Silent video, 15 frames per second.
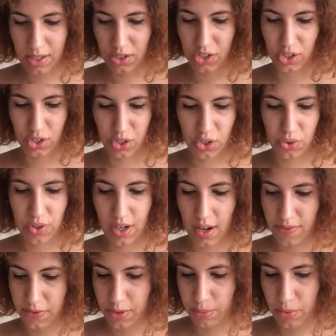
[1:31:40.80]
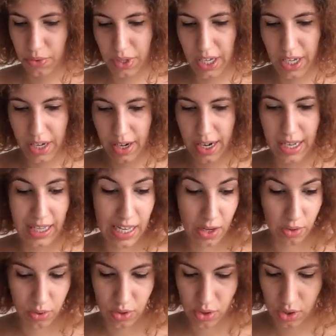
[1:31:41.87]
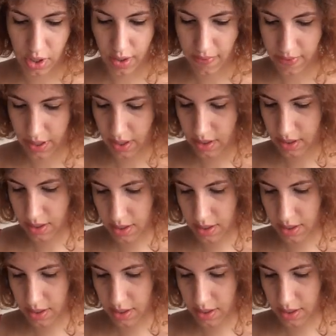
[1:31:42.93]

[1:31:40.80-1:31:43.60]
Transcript: is just too comfortable here and they don't deserve it.